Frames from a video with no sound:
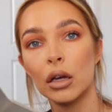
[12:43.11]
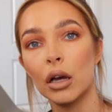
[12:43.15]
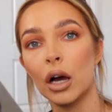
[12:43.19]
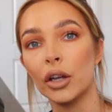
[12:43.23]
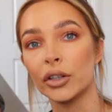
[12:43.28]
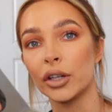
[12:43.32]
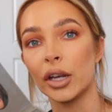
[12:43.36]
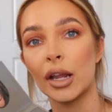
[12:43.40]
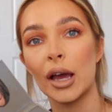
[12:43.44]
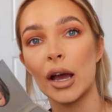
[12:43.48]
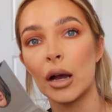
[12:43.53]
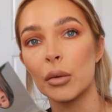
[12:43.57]
I
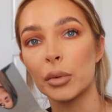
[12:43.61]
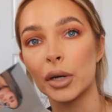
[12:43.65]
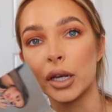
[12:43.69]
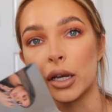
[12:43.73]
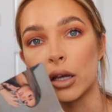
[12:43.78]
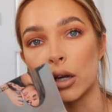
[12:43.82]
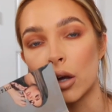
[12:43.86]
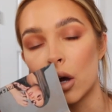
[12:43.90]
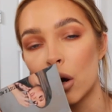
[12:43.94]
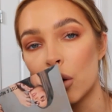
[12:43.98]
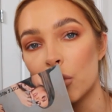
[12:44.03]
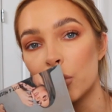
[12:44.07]
don't know how I'm going
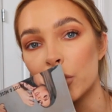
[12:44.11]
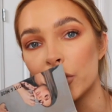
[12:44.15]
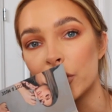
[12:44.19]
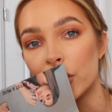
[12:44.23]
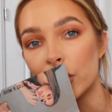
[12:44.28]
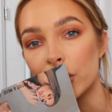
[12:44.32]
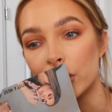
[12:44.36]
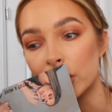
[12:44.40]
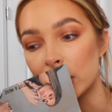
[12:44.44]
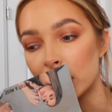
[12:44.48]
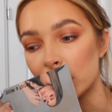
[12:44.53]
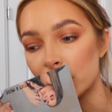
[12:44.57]
to get on with
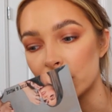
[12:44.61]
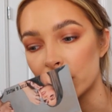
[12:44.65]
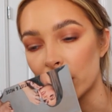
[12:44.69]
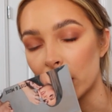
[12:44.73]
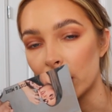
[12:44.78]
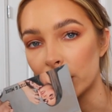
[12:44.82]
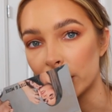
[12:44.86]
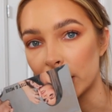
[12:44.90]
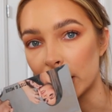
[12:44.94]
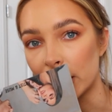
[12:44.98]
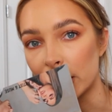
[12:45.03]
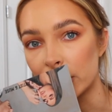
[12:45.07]
doing these
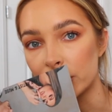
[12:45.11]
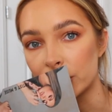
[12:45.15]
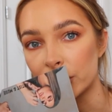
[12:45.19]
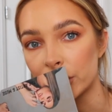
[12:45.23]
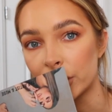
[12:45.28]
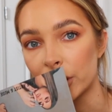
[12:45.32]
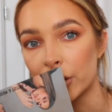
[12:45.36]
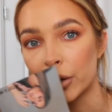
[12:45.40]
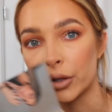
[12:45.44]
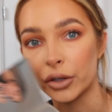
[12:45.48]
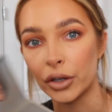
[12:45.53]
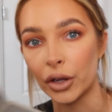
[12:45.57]
gel nails,
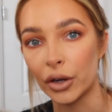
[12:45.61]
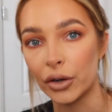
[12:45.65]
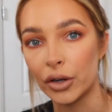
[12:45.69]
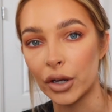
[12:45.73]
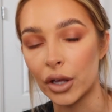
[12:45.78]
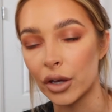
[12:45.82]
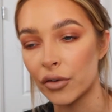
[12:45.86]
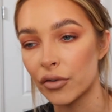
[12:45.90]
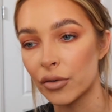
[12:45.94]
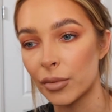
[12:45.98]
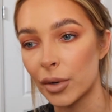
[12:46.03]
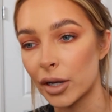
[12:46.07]
you know. I don't
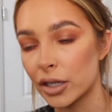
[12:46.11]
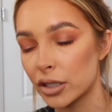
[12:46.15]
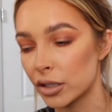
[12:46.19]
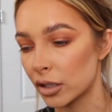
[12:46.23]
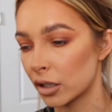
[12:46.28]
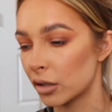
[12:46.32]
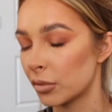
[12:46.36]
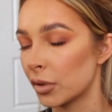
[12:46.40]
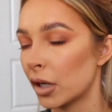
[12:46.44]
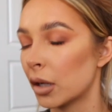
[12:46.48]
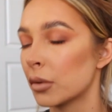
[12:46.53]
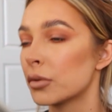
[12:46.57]
know if I'm
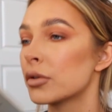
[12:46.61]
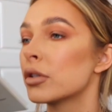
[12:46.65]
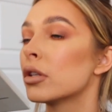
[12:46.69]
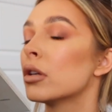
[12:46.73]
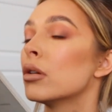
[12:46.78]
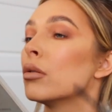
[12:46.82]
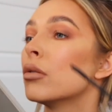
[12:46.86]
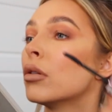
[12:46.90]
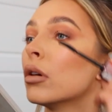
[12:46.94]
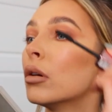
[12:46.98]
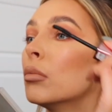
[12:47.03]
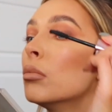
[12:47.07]
actually going to be able to
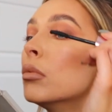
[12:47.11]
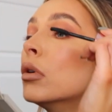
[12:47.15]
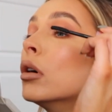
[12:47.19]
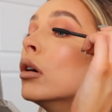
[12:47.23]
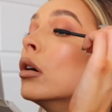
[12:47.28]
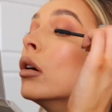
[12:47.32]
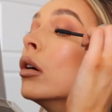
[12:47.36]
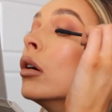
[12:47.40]
do them.